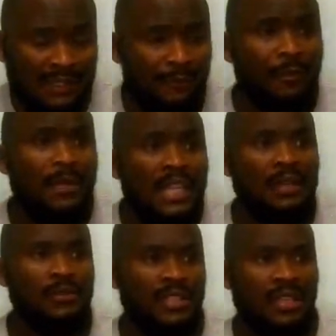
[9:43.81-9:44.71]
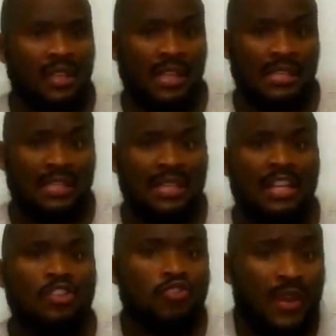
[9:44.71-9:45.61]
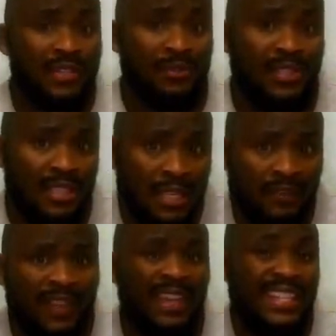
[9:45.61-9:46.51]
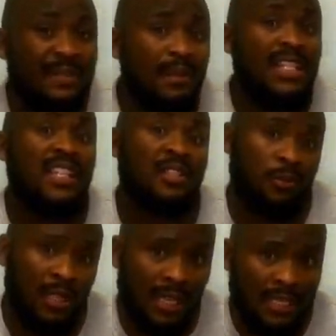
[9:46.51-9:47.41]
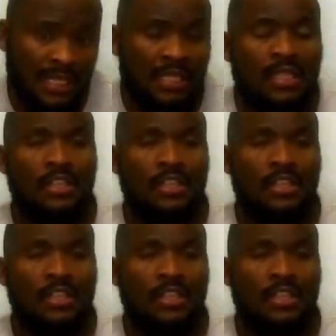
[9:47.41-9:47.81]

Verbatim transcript: for me, I would say that try to save as much as you can